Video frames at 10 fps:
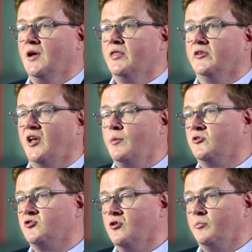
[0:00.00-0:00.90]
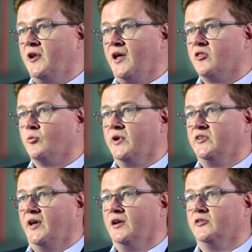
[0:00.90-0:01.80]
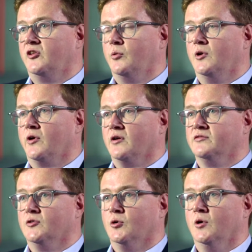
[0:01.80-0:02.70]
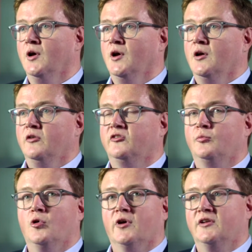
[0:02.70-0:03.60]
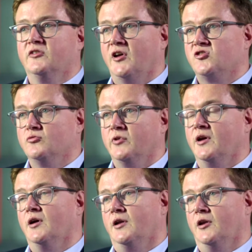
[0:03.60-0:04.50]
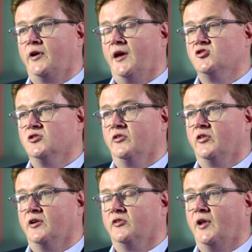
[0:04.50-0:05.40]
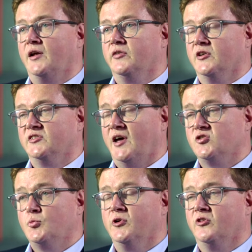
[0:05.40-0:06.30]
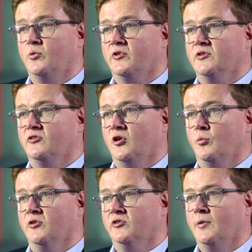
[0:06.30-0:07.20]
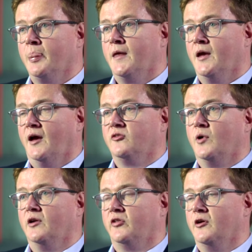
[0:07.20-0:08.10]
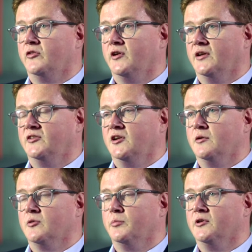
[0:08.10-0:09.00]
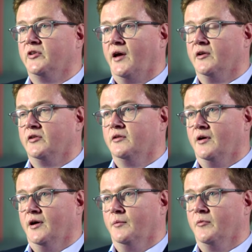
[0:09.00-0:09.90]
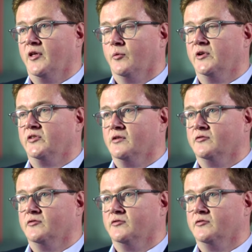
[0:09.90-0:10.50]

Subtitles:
The same is true of many other retailers who are looking for smaller concessionary locations that are slightly the touch points with consumers, as well as those that are continuing to build out their retail